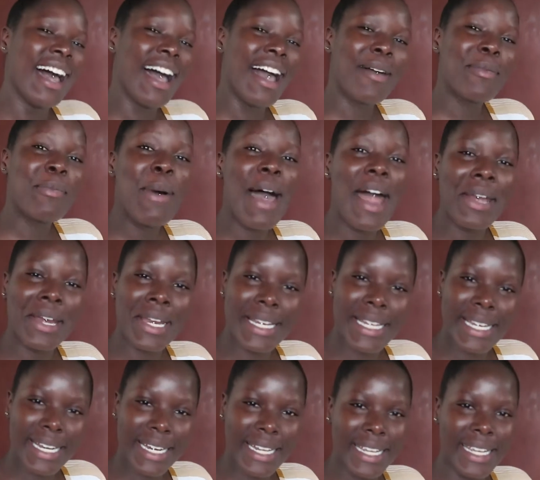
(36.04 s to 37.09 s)

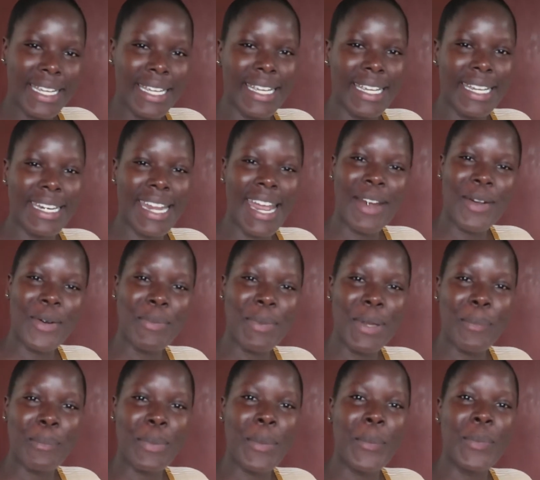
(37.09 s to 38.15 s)
Apparently
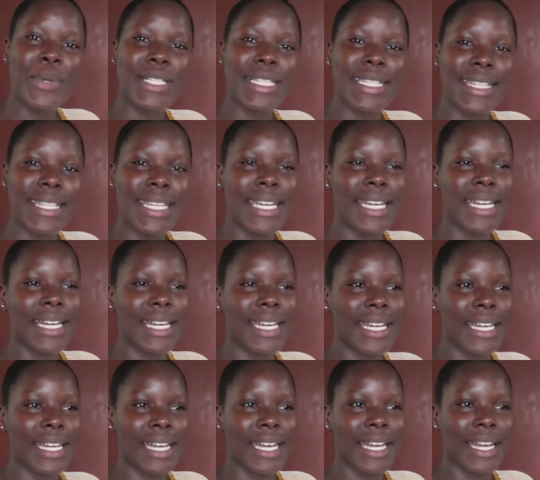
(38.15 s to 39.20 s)
Nairobi people
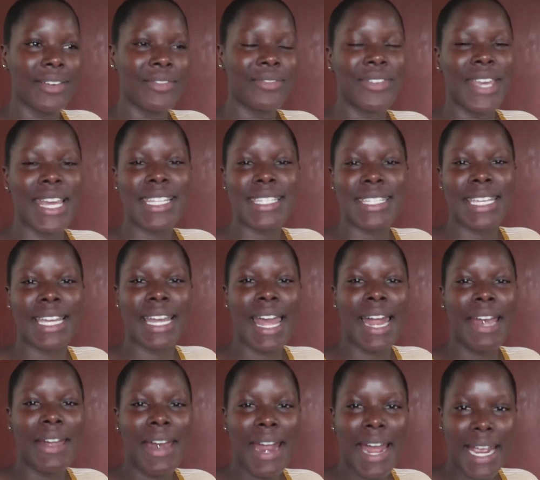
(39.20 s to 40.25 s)
think viazi
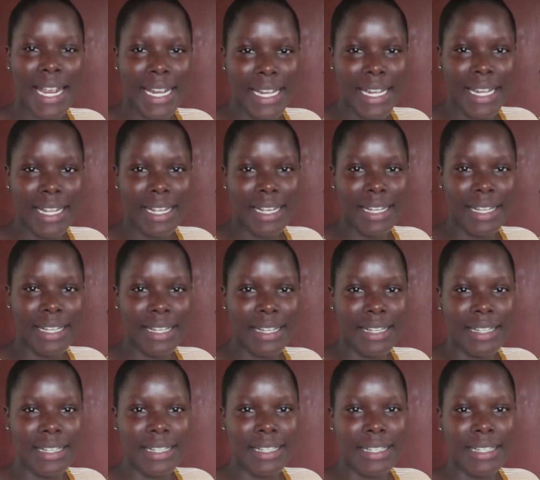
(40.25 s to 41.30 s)
karai
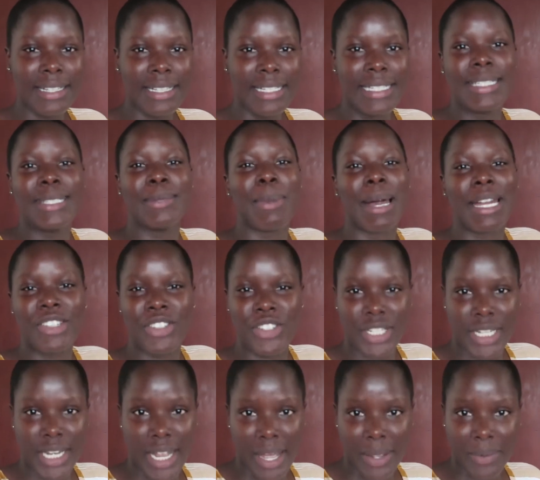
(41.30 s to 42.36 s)
is
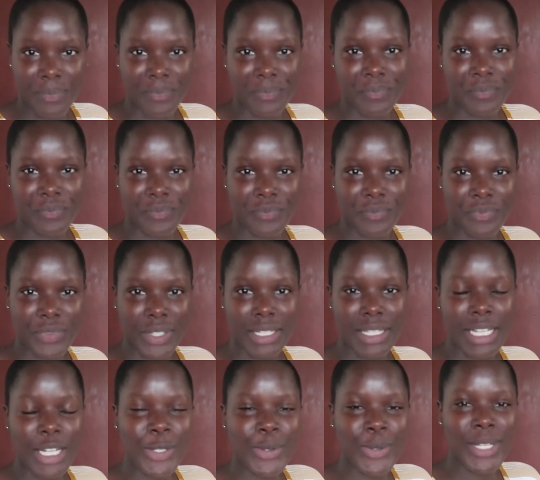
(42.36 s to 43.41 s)
bhajia.
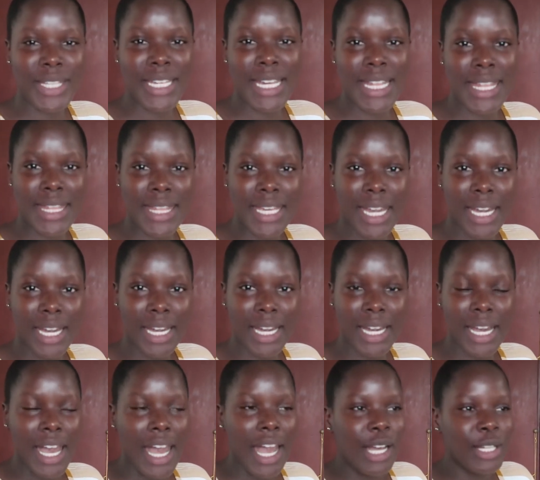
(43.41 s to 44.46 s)
That's what they think.
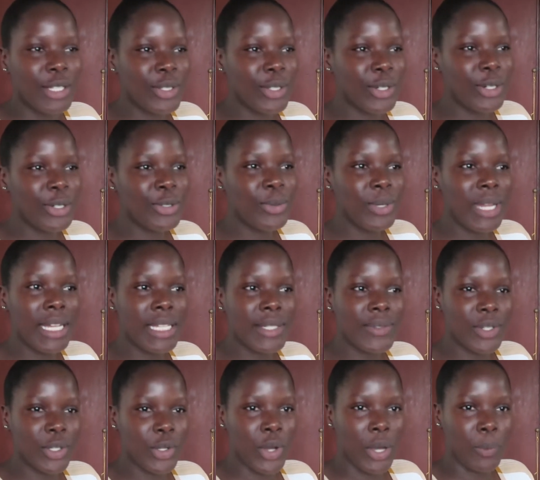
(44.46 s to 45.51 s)
So today's
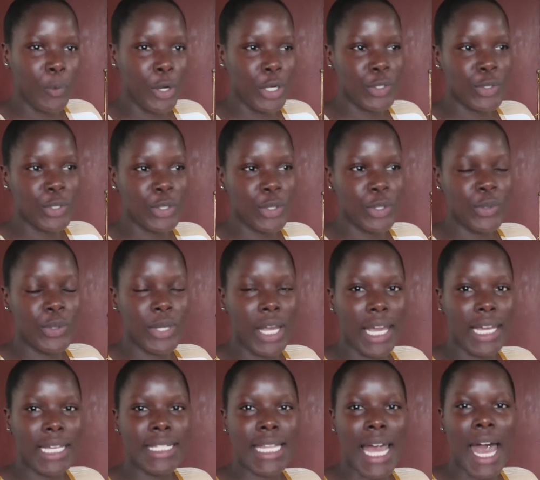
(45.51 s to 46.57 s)
video I'm going to show you
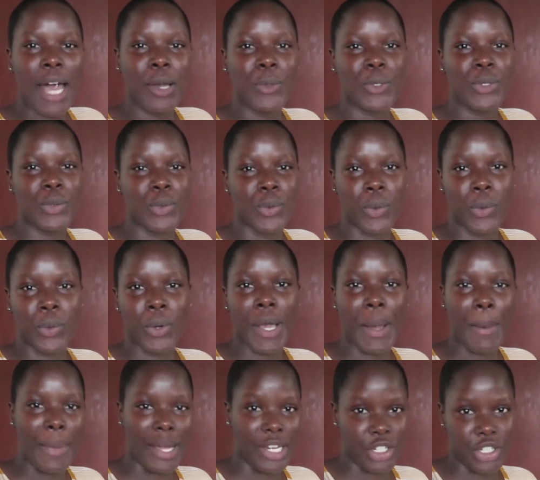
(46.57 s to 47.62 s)
guys how to cook
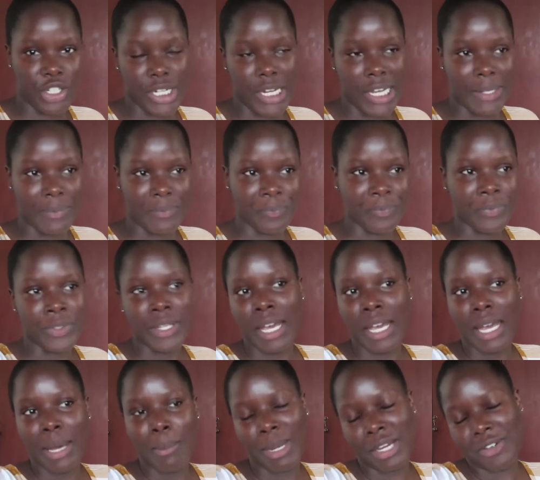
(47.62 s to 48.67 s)
bhajia.
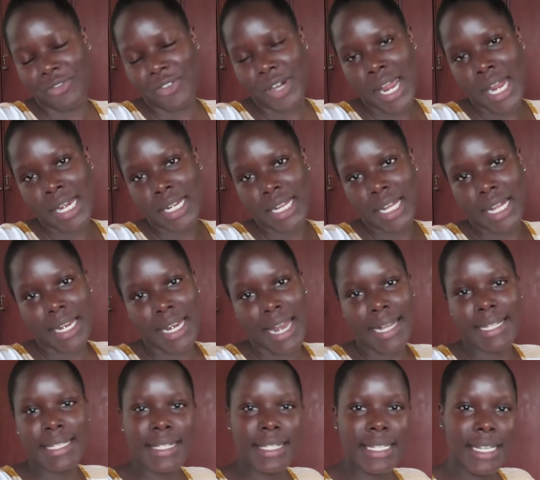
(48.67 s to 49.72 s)
My friend
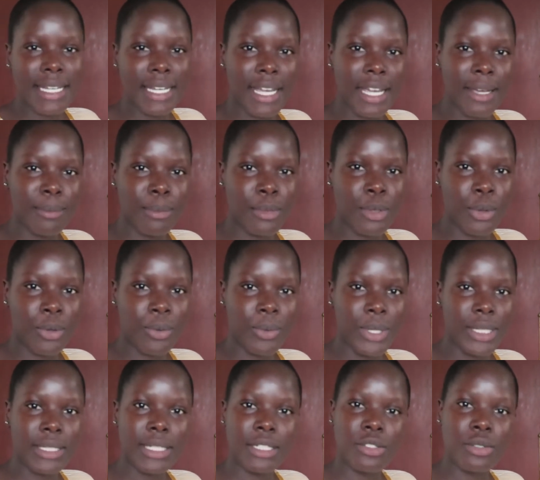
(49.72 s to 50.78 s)
Nancy came through
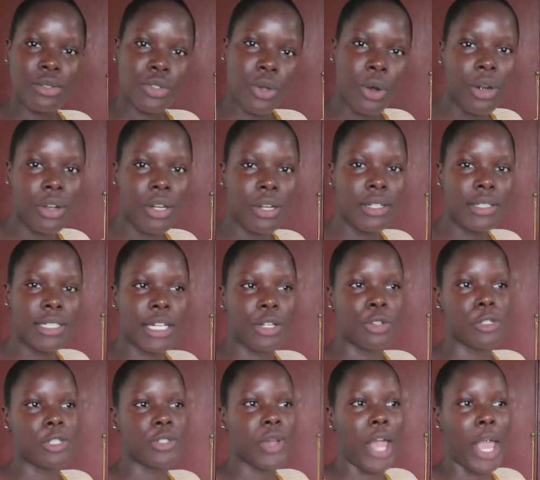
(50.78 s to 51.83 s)
with the tutorial, and
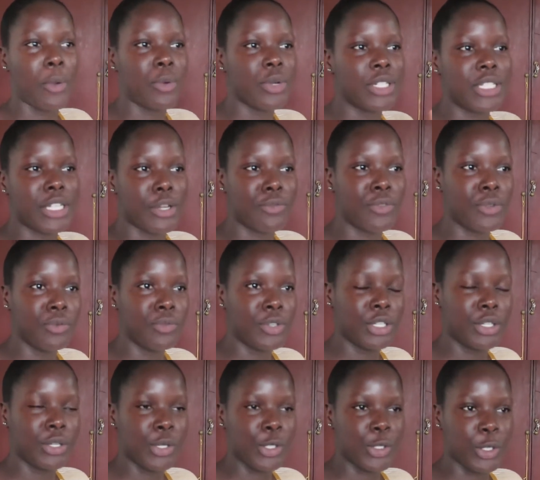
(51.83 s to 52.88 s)
also I watched a few
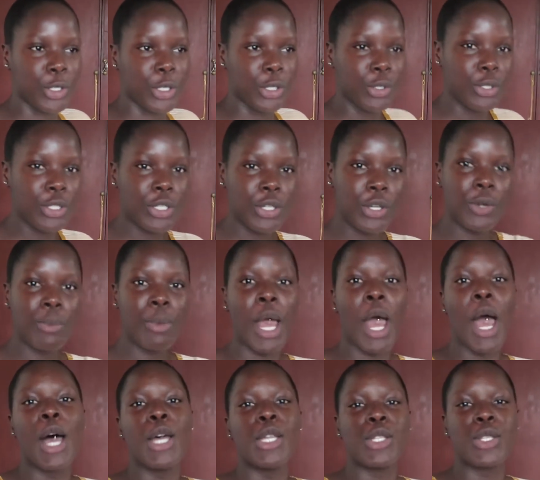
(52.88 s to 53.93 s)
videos on YouTube,
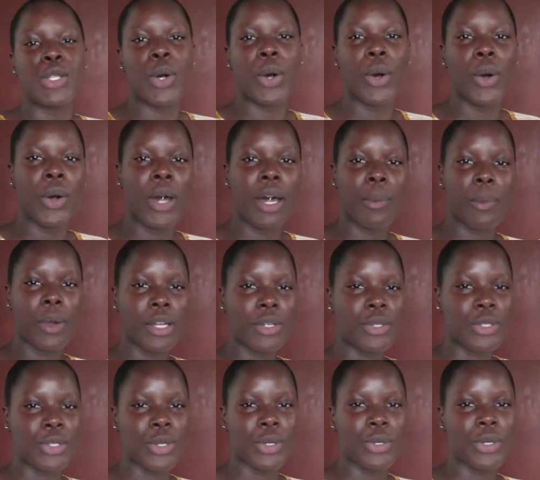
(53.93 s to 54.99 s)
so I'm going
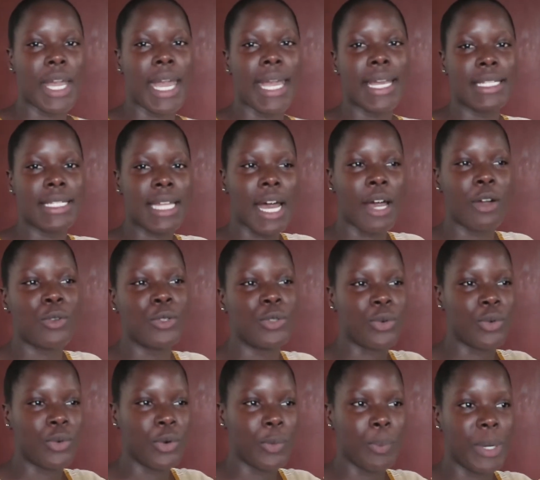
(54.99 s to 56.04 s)
to show you guys how to
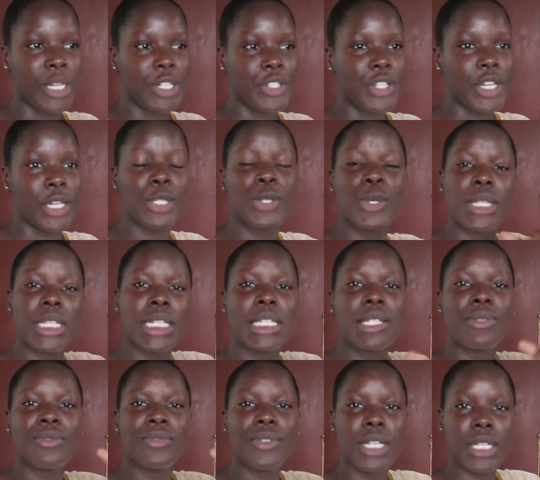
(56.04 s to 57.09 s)
cook bhajia. So
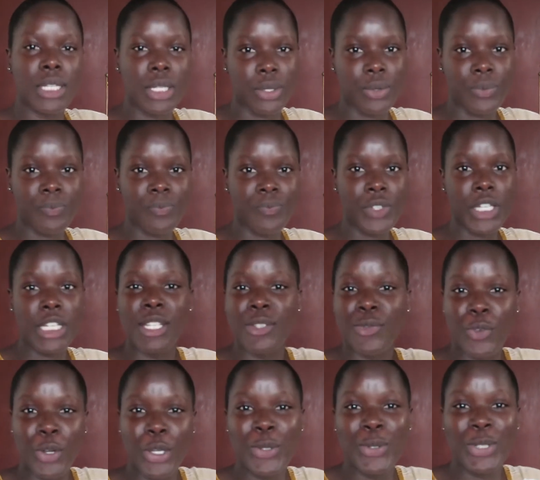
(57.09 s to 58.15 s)
this video is
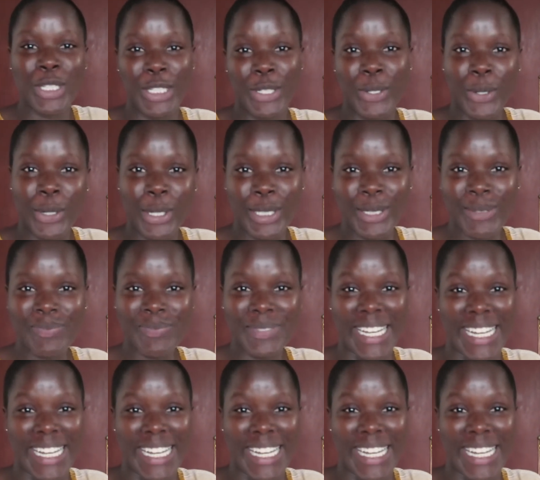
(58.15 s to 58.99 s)
for you, Nicole.